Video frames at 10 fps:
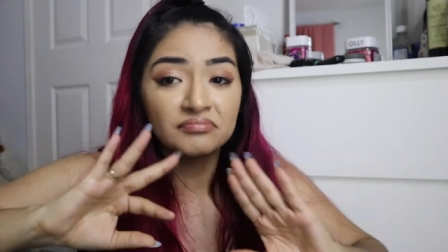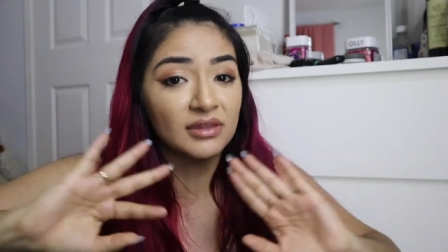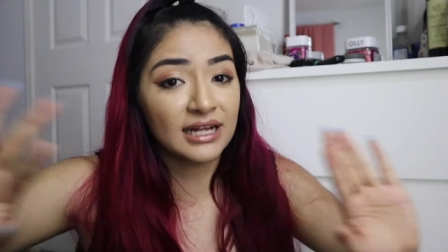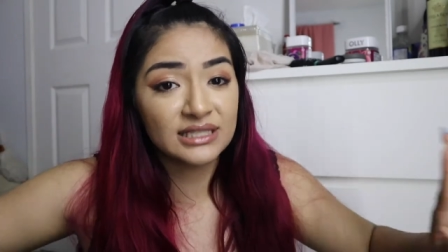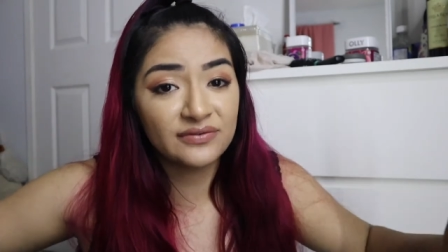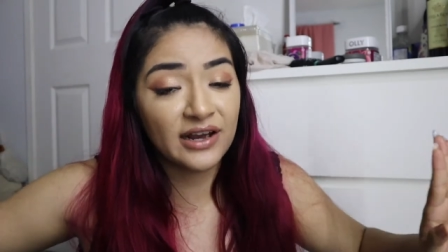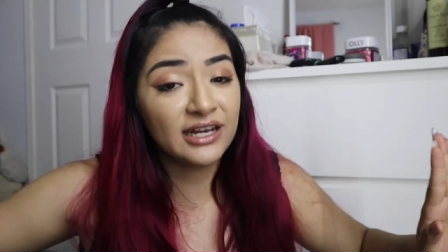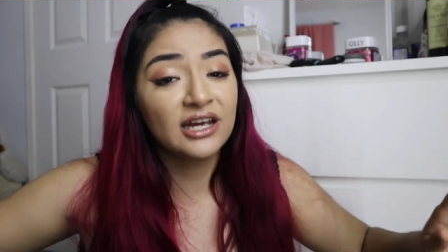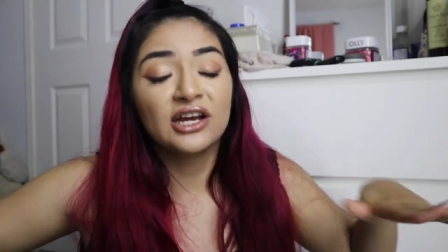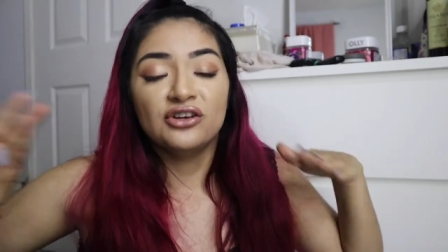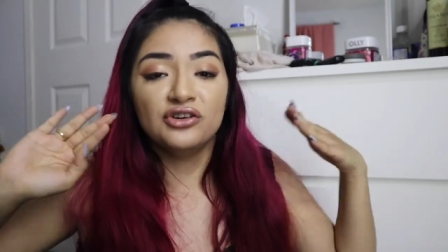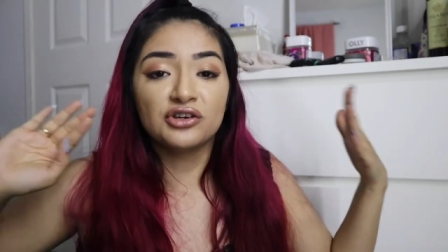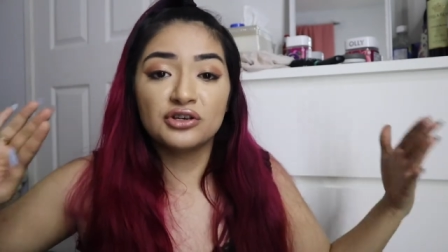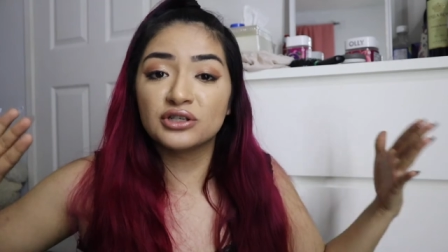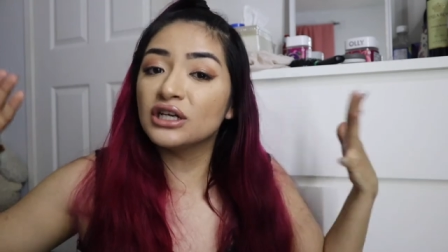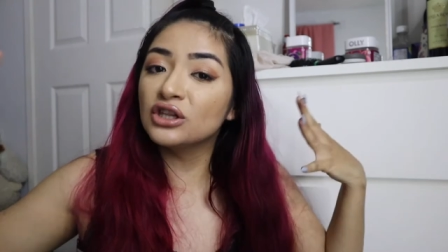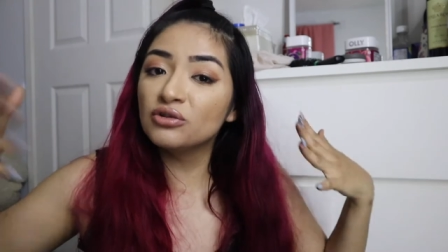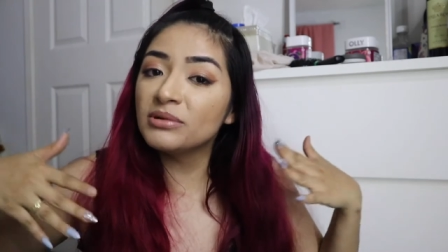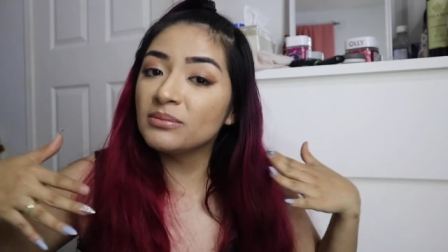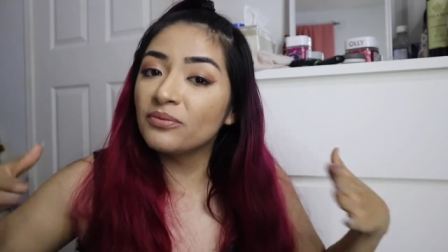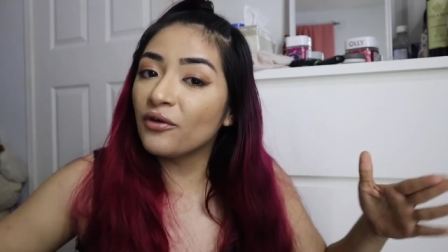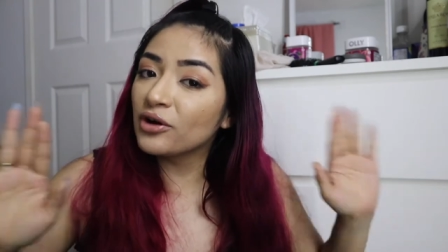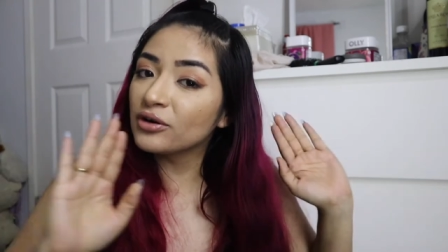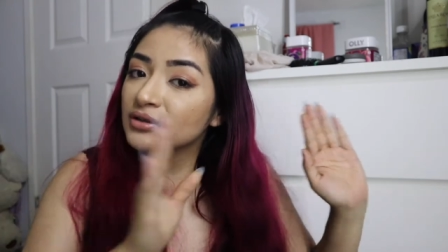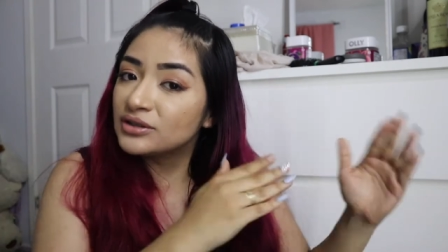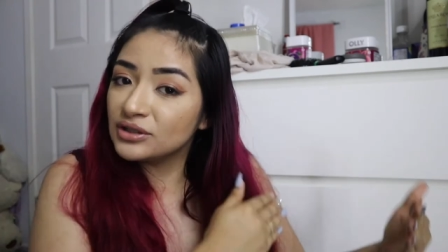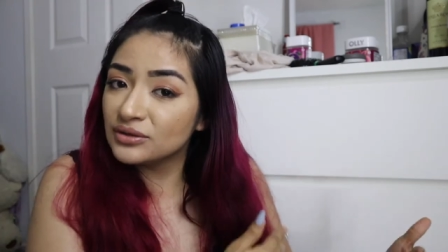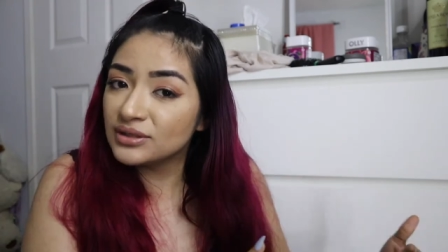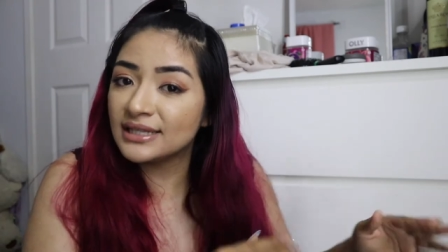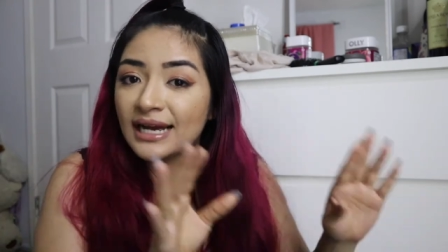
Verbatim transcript: That's fine. You could use aluminum foil to use it.